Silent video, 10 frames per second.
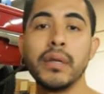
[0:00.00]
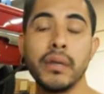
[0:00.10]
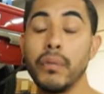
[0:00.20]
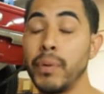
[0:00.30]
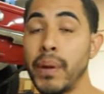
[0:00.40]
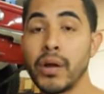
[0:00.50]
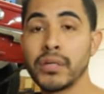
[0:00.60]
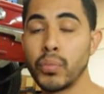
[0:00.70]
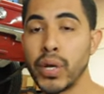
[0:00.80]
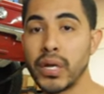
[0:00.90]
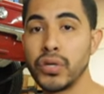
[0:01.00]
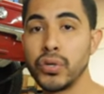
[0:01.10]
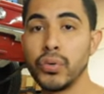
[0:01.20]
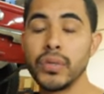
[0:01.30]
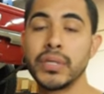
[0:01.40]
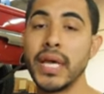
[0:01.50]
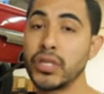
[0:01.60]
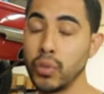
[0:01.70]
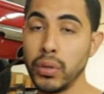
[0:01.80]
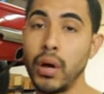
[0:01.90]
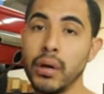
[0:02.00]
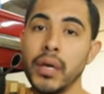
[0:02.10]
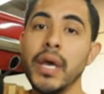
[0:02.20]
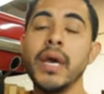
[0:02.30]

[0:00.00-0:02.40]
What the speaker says: The repairs that we're gonna do take too long,